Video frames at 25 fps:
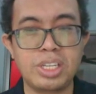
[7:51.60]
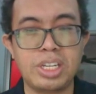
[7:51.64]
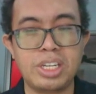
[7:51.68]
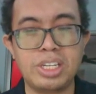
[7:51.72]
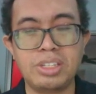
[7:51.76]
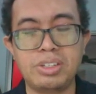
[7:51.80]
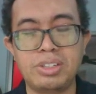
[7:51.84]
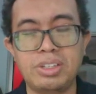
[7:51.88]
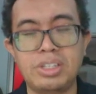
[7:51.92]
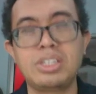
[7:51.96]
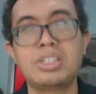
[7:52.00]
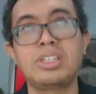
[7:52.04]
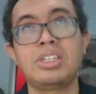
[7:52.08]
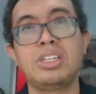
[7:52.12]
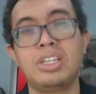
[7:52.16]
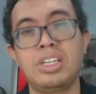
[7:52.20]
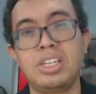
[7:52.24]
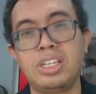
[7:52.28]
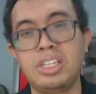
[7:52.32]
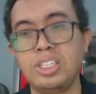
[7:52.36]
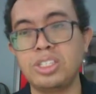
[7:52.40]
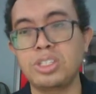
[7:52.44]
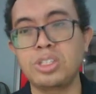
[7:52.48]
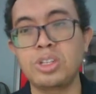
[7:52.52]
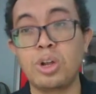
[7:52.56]
and he's
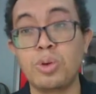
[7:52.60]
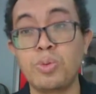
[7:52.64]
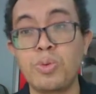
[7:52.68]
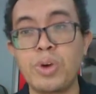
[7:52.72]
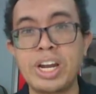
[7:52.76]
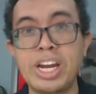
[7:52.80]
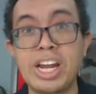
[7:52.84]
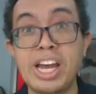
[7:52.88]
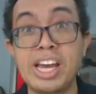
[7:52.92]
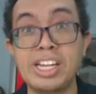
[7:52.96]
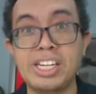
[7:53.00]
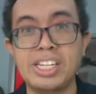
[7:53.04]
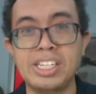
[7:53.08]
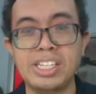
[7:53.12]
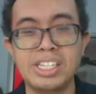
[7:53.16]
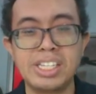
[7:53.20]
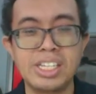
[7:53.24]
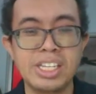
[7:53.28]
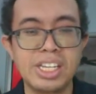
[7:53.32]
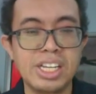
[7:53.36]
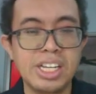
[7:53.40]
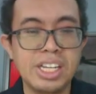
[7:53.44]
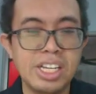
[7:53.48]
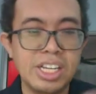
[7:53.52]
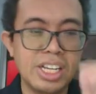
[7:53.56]
not one either.
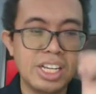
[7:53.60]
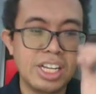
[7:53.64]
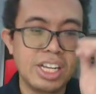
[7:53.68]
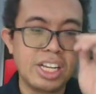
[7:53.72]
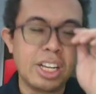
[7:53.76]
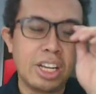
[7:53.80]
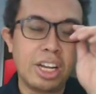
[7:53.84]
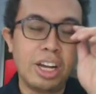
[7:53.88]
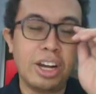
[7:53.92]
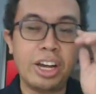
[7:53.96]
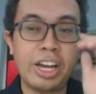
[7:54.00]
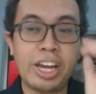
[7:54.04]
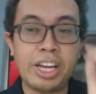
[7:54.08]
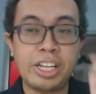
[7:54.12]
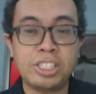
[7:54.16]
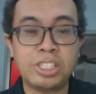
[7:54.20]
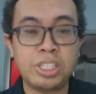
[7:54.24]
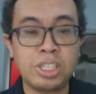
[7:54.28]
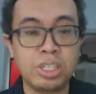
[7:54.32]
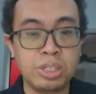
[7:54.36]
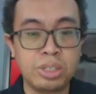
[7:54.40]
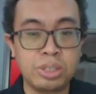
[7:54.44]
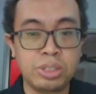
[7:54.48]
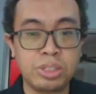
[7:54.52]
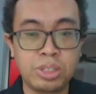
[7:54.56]
All right,
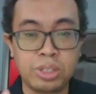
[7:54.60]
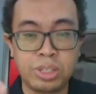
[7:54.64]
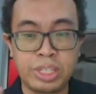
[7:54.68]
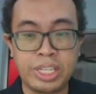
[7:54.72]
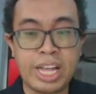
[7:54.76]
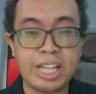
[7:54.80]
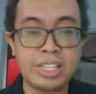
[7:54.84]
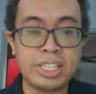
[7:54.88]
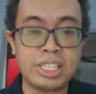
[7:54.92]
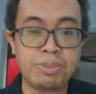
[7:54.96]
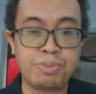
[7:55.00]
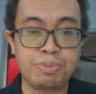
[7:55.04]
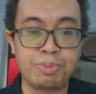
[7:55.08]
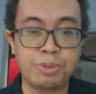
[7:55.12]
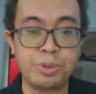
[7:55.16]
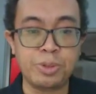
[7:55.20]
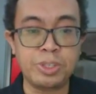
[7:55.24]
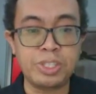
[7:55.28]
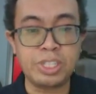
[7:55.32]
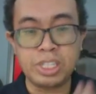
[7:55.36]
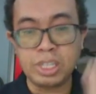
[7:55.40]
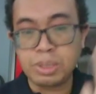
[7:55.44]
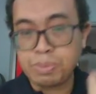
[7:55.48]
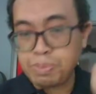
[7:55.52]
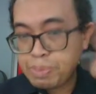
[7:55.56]
so that's
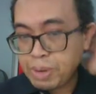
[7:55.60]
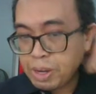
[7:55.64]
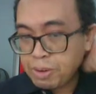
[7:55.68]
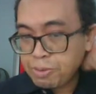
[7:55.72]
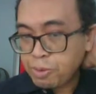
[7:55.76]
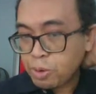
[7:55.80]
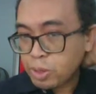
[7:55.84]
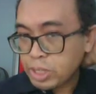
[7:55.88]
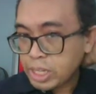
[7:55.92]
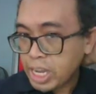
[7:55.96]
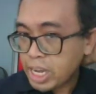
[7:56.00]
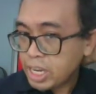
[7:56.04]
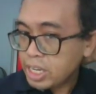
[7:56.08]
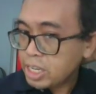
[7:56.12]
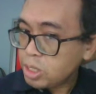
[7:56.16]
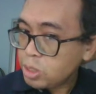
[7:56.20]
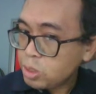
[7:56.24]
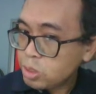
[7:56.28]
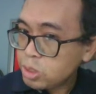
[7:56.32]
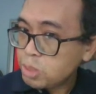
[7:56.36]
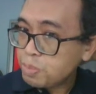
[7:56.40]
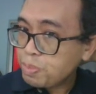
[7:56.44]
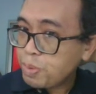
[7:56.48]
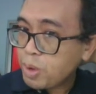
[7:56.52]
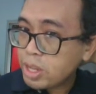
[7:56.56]
Brewster. But for the other
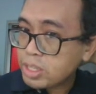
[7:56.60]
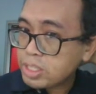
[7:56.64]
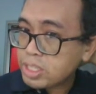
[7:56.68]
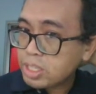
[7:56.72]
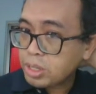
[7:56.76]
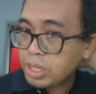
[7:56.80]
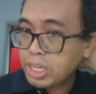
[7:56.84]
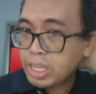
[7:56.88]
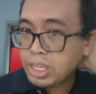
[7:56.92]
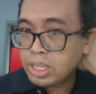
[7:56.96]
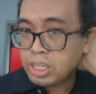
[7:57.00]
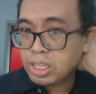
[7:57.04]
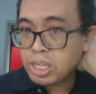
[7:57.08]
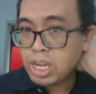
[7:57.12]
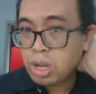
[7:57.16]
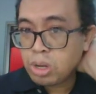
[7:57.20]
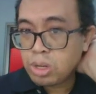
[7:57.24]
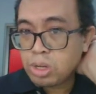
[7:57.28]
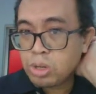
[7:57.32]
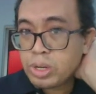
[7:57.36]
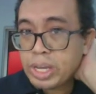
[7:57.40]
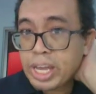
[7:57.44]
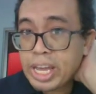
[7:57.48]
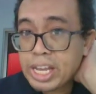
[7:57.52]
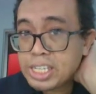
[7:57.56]
two spots, okay, now
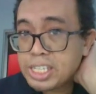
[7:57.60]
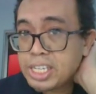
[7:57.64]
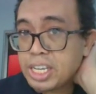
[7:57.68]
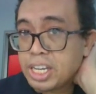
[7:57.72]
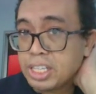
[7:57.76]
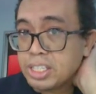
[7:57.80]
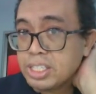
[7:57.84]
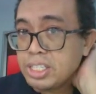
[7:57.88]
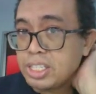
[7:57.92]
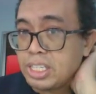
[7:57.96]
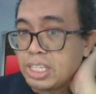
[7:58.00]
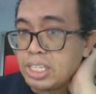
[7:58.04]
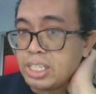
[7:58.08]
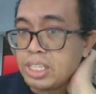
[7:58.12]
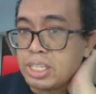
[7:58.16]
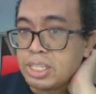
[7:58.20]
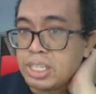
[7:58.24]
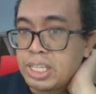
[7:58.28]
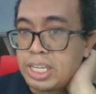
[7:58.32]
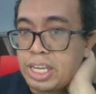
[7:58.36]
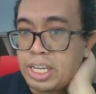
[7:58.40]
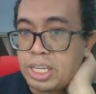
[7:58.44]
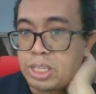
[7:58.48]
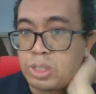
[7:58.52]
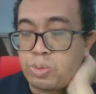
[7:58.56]
look at Chelsea. The
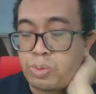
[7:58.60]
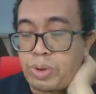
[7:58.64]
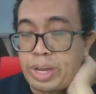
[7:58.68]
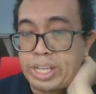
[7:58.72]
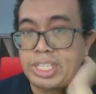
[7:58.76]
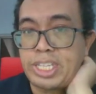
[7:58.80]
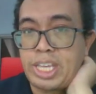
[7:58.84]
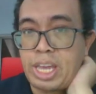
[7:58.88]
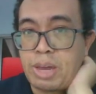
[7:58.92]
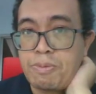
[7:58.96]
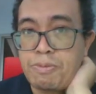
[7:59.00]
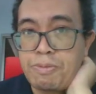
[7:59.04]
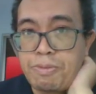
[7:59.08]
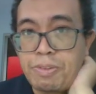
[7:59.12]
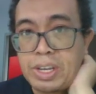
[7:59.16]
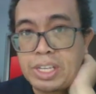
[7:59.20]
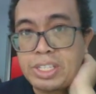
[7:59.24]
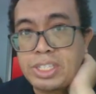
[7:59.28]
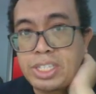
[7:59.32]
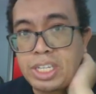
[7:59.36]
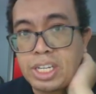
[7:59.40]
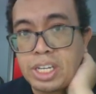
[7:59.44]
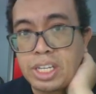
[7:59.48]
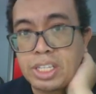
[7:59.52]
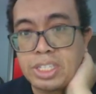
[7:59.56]
thing is, West Ham
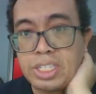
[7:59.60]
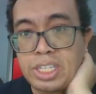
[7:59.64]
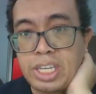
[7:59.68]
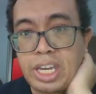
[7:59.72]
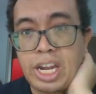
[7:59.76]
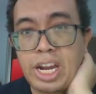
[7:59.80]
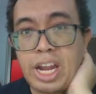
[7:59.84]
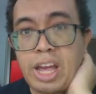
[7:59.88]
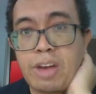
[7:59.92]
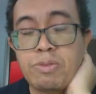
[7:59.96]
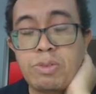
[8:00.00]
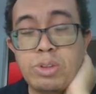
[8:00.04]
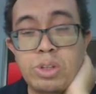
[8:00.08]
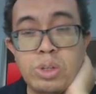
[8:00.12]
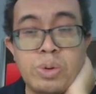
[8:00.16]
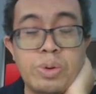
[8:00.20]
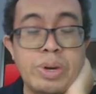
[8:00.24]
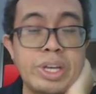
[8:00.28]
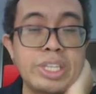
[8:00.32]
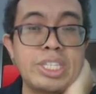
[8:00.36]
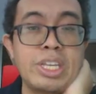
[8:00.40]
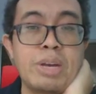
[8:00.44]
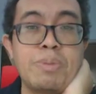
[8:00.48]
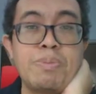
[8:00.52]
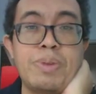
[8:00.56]
face Chelsea, and I have two
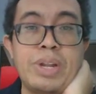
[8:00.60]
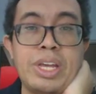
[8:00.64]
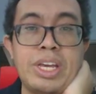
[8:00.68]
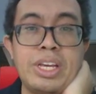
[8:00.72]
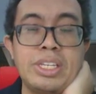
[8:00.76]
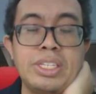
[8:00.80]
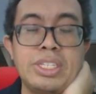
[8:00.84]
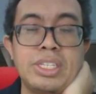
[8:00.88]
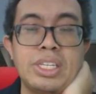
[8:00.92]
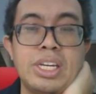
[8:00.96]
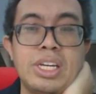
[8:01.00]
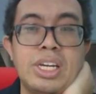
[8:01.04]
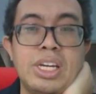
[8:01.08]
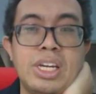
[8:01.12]
West Ham players.